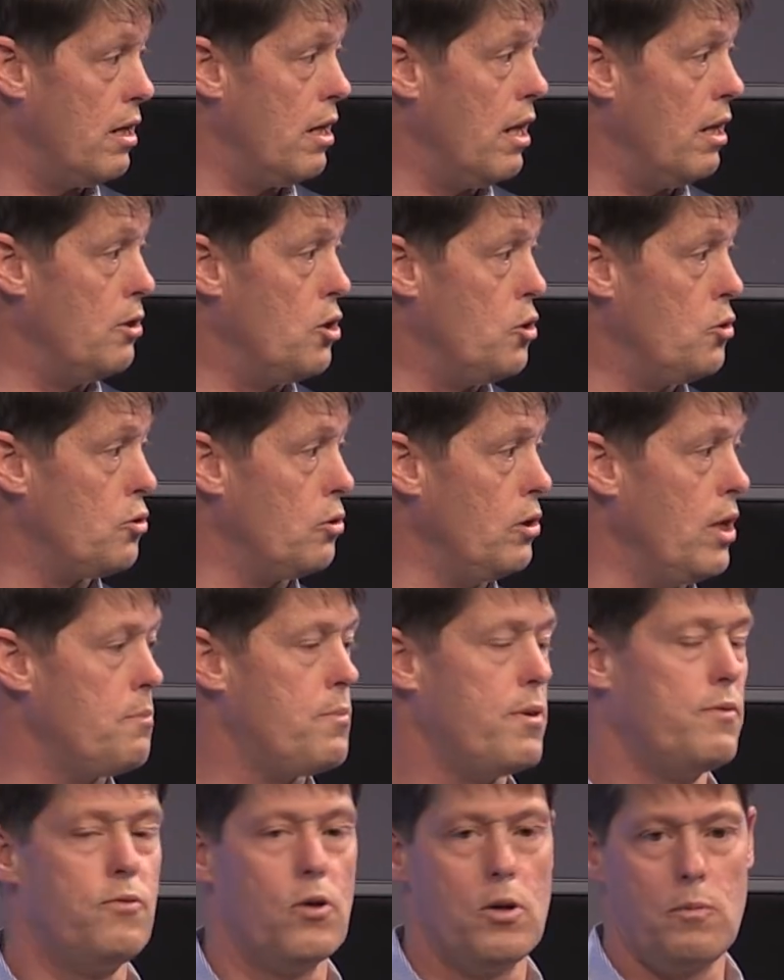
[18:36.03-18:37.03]
a neutral
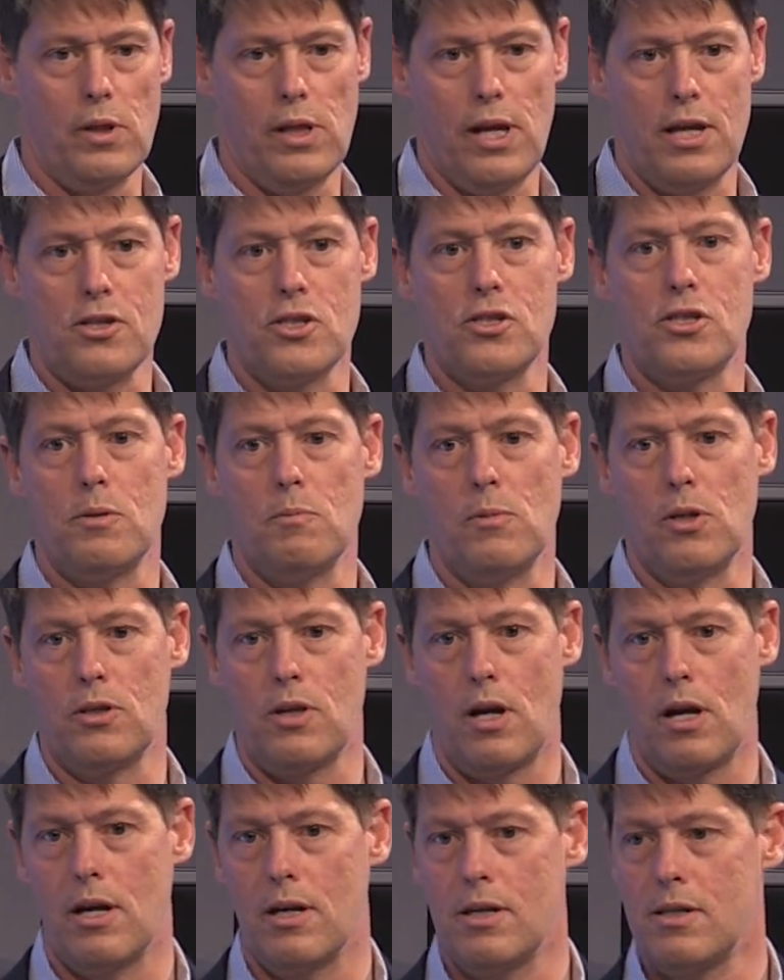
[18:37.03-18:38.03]
lipid formulation similar to
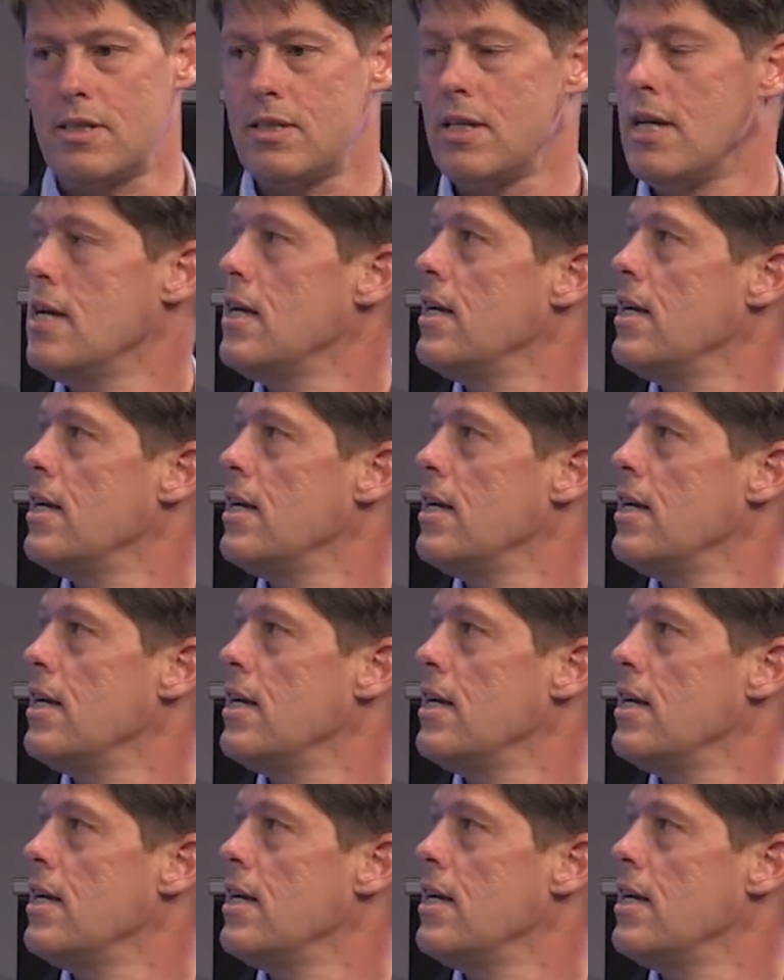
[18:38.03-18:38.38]
ours.